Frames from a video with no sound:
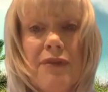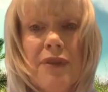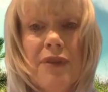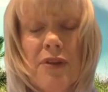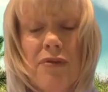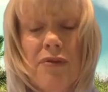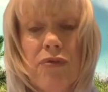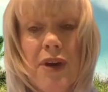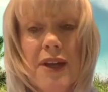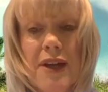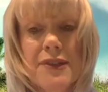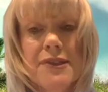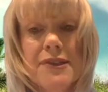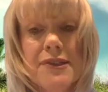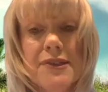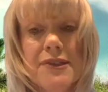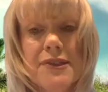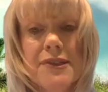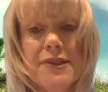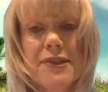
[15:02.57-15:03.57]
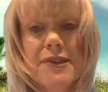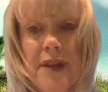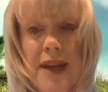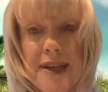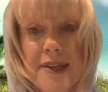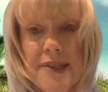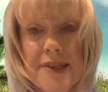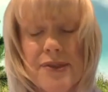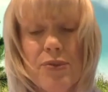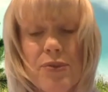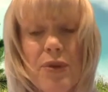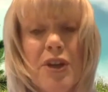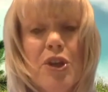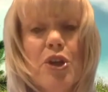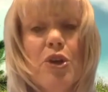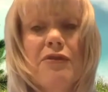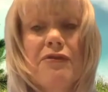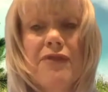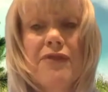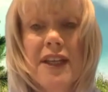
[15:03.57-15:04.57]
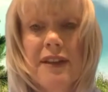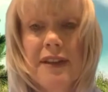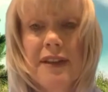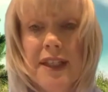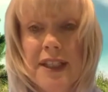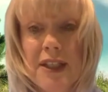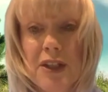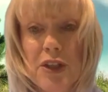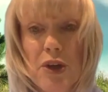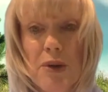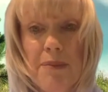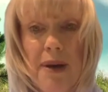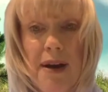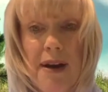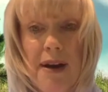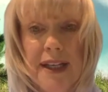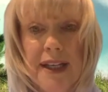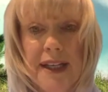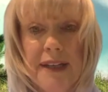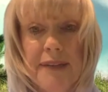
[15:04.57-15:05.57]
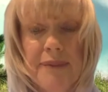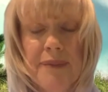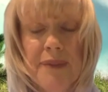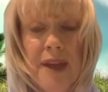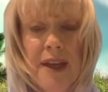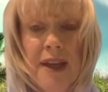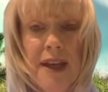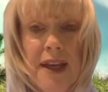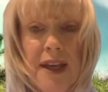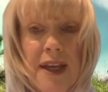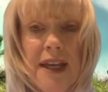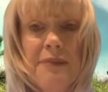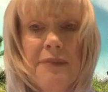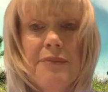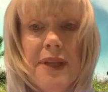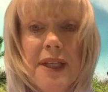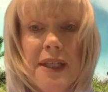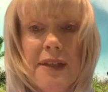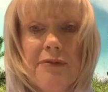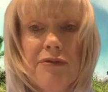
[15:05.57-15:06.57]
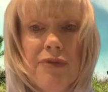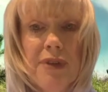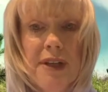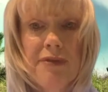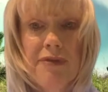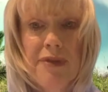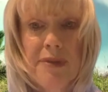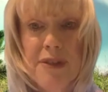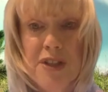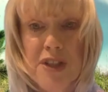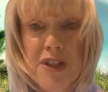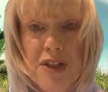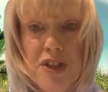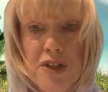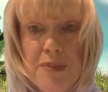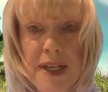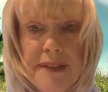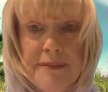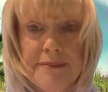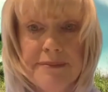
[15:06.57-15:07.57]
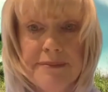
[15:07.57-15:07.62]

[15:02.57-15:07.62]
of what's taking place, what you're feeling in your body, and being free from judgment.